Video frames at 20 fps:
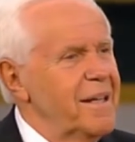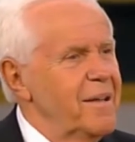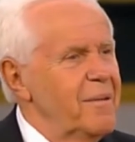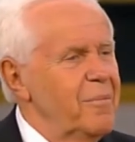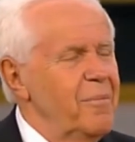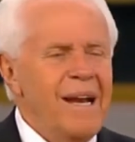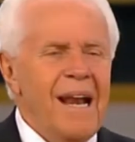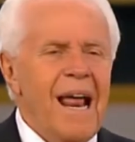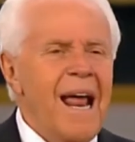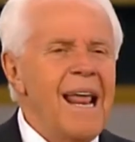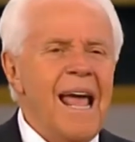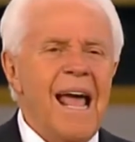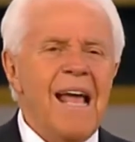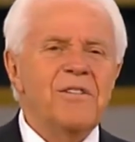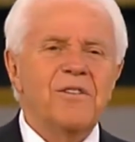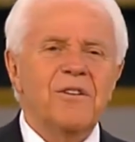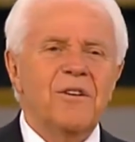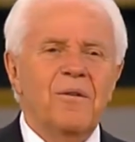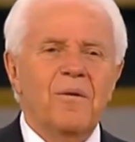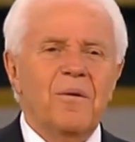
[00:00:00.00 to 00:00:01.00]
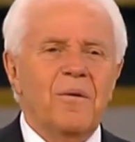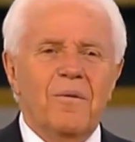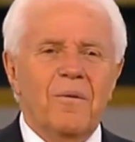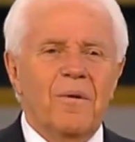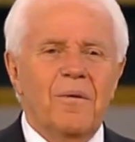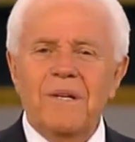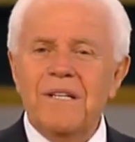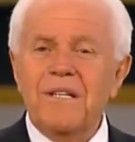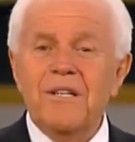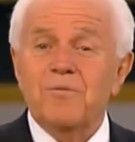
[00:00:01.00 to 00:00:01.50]
We're not asking you to,
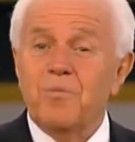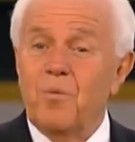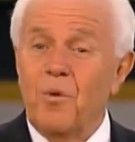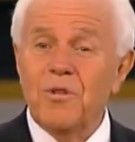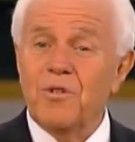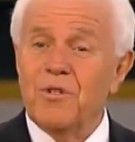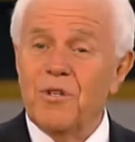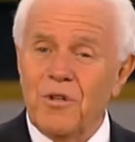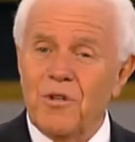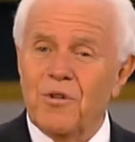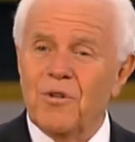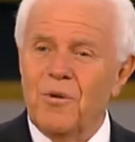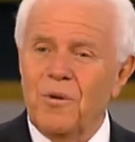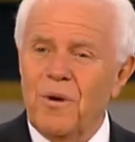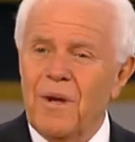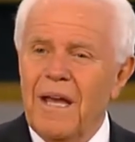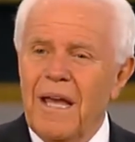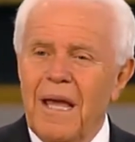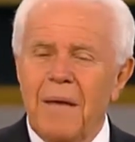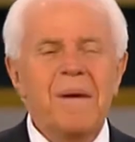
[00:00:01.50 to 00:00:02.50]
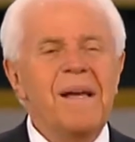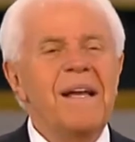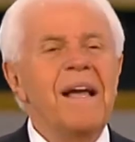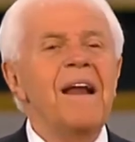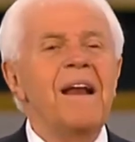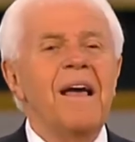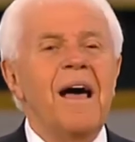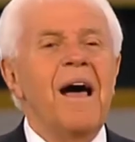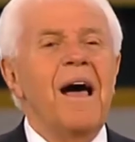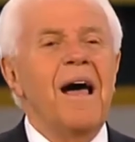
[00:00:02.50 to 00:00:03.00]
we just want you to do. It'd be
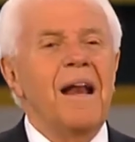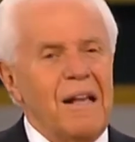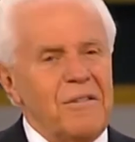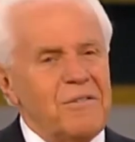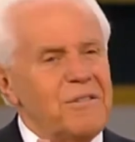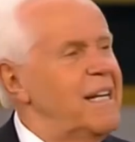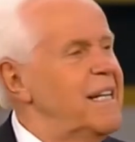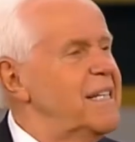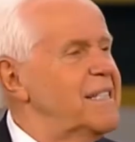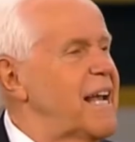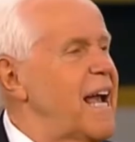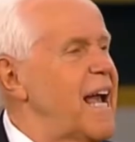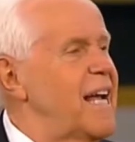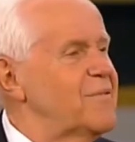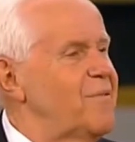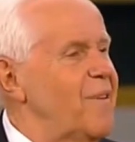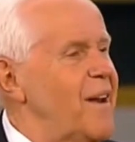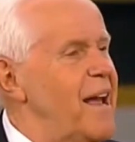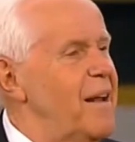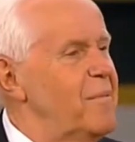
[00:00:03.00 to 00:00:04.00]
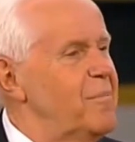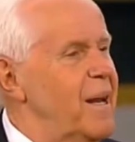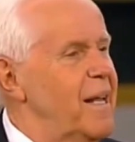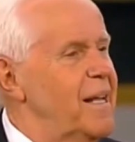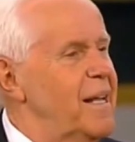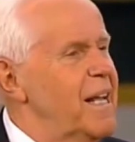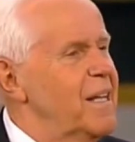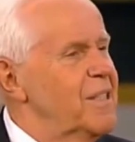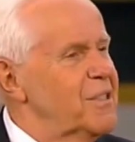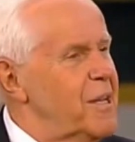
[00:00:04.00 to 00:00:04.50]
kind of odd. I see these guys flying
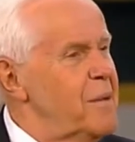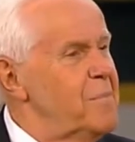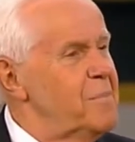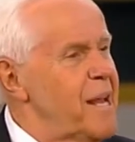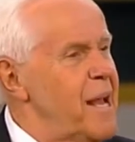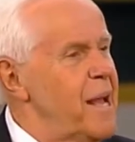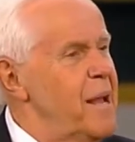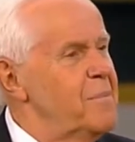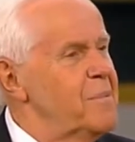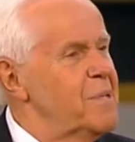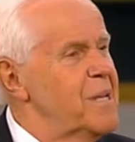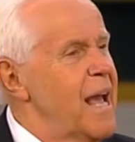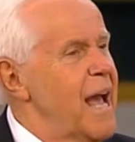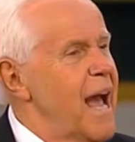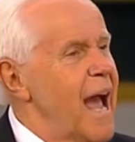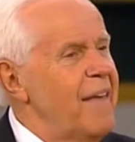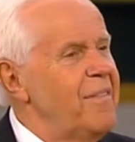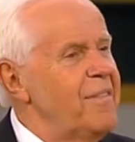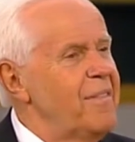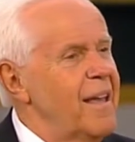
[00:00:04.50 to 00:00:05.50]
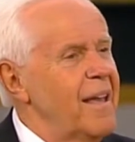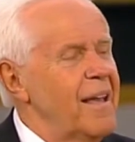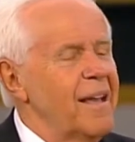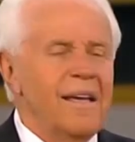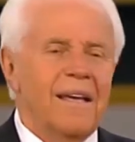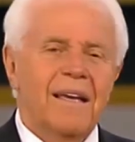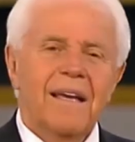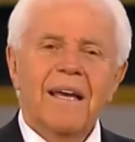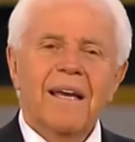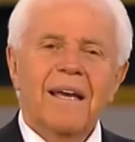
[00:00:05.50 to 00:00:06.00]
planes. Sometimes I think
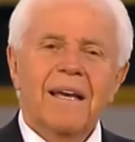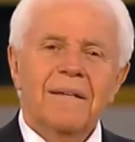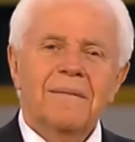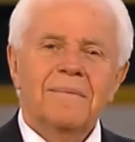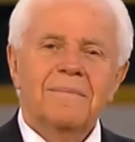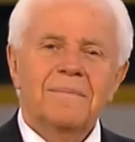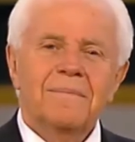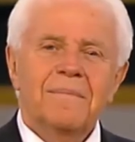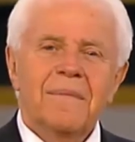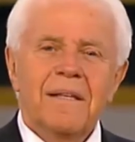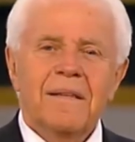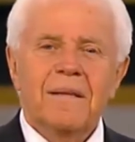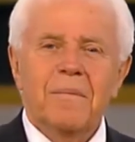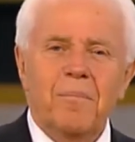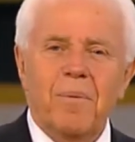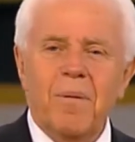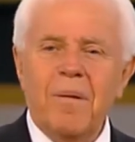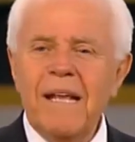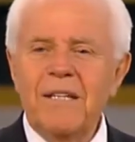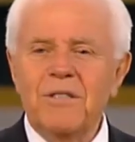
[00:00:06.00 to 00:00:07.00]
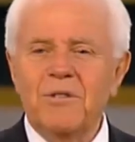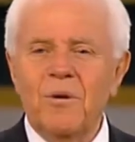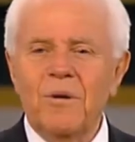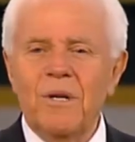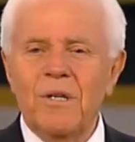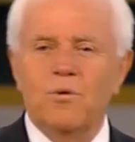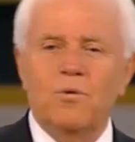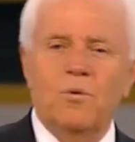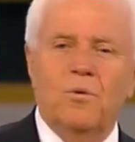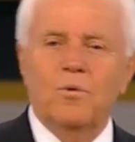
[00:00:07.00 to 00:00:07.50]
the plane's doing
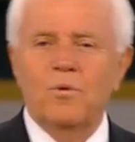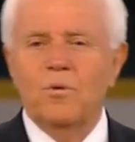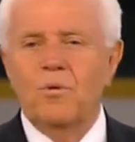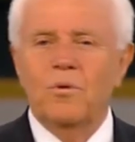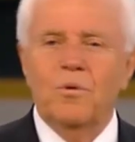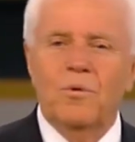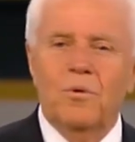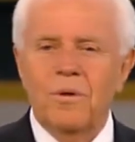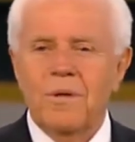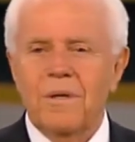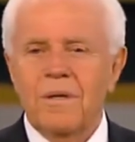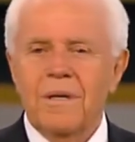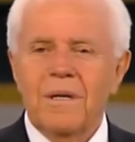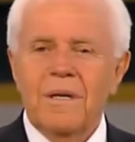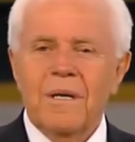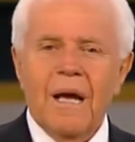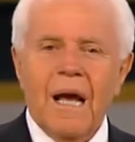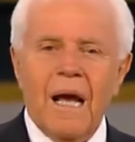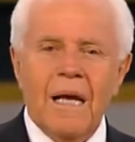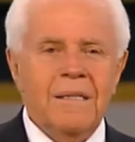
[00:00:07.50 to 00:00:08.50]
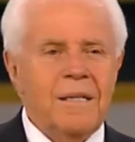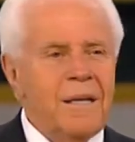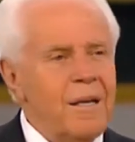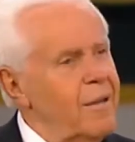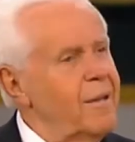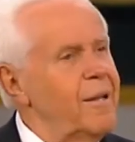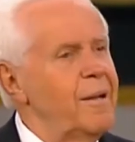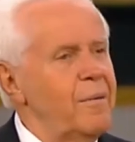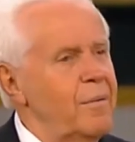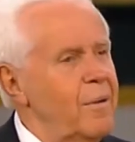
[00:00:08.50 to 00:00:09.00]
it. I say,
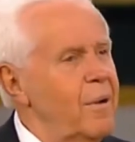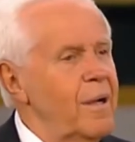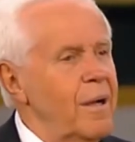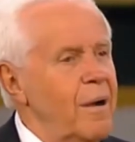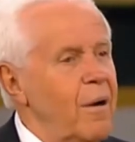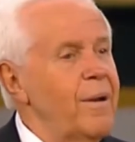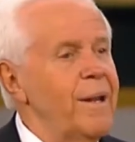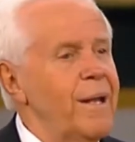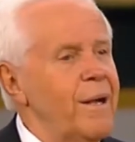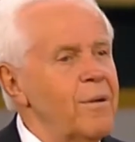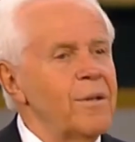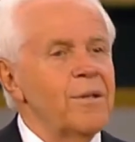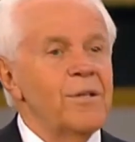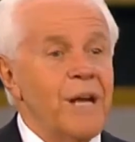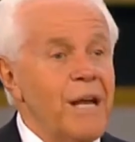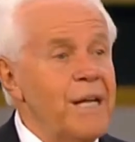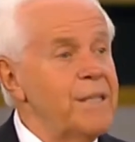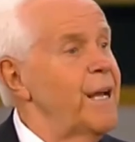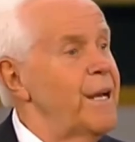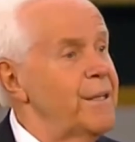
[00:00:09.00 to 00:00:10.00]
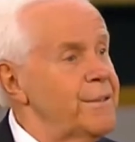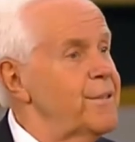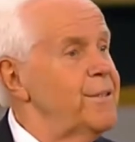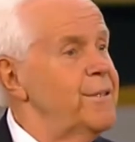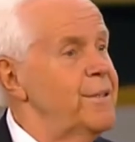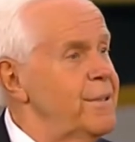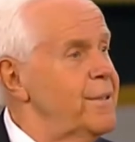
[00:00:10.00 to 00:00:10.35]
are they going to change altitude?